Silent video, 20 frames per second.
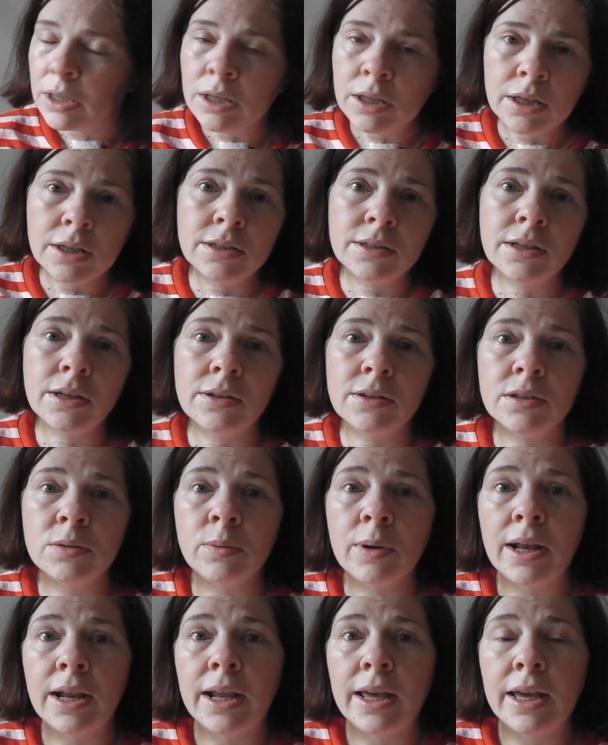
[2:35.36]
There's no
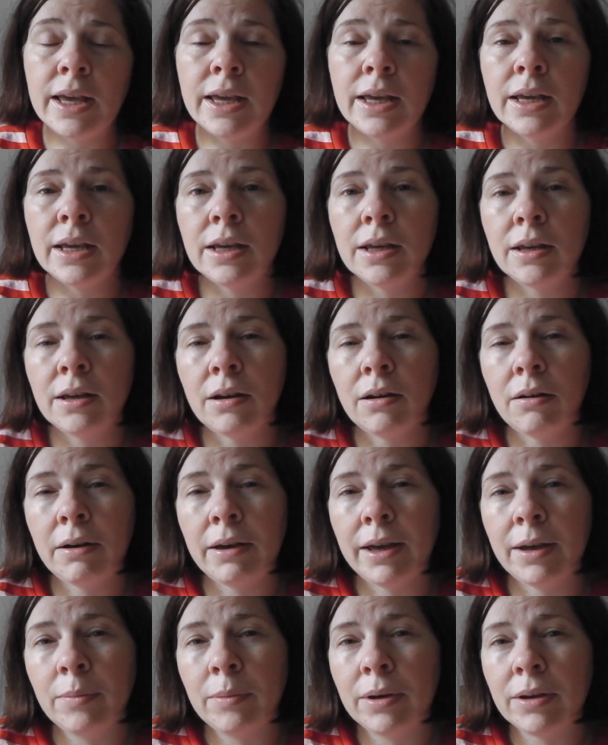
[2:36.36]
swelling. I
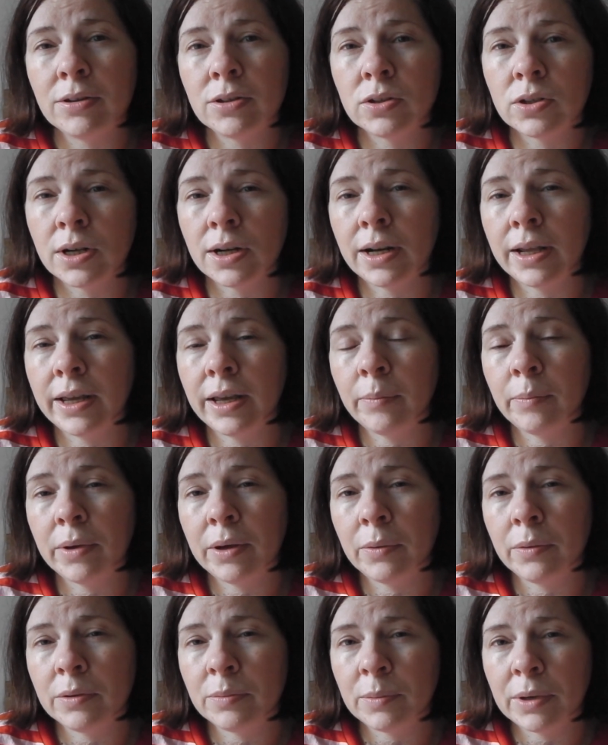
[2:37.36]
am struggling a
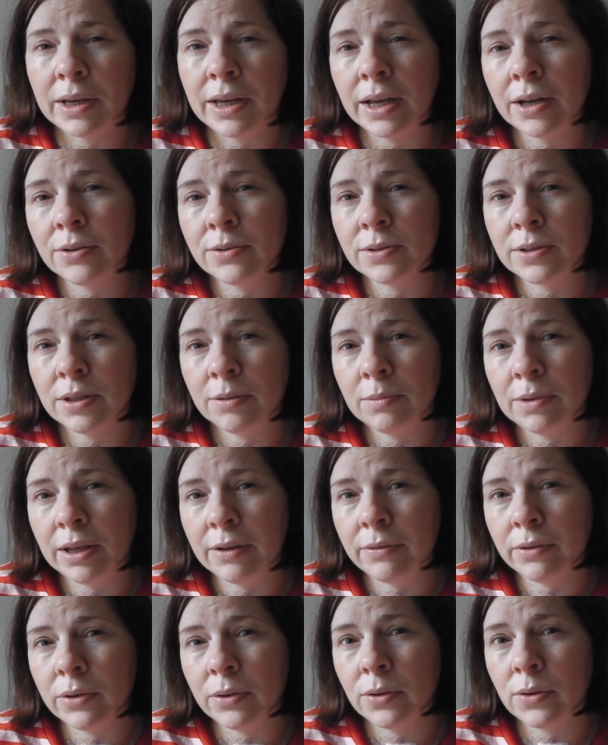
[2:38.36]
bit with my calcium
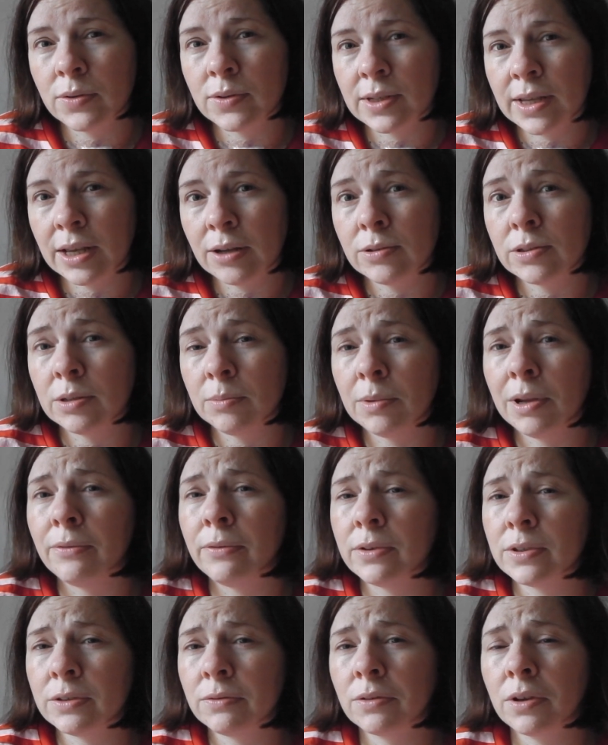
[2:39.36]
levels. Calcium
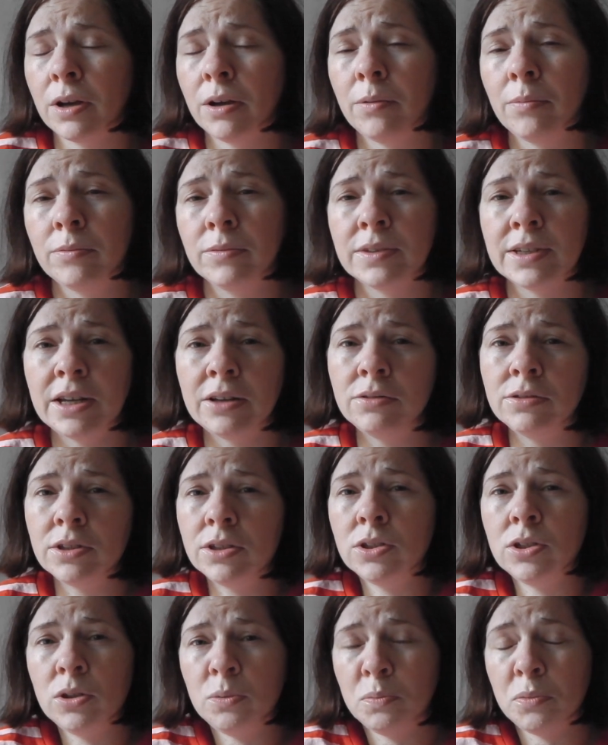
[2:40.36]
levels have gone down
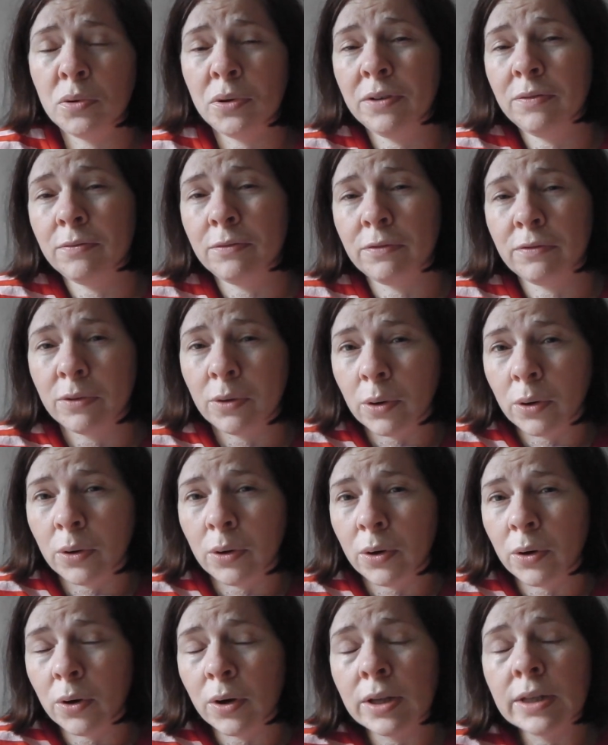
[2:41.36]
to
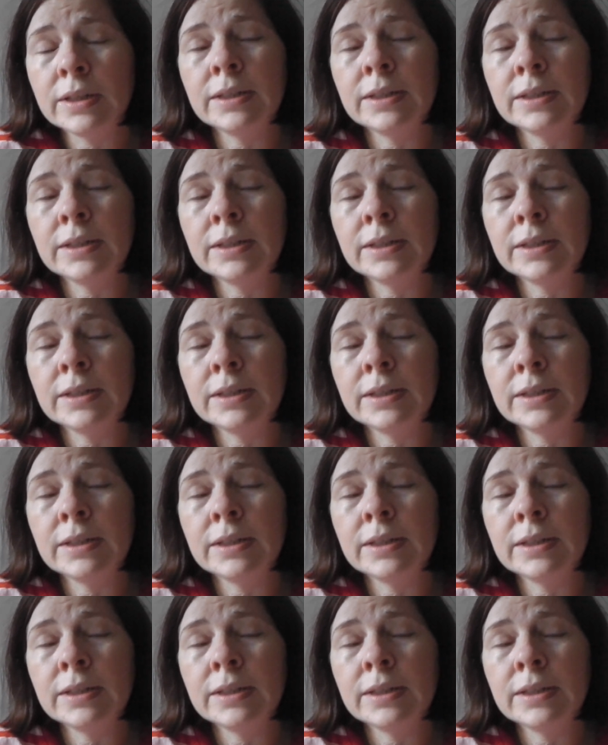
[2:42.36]
2.4,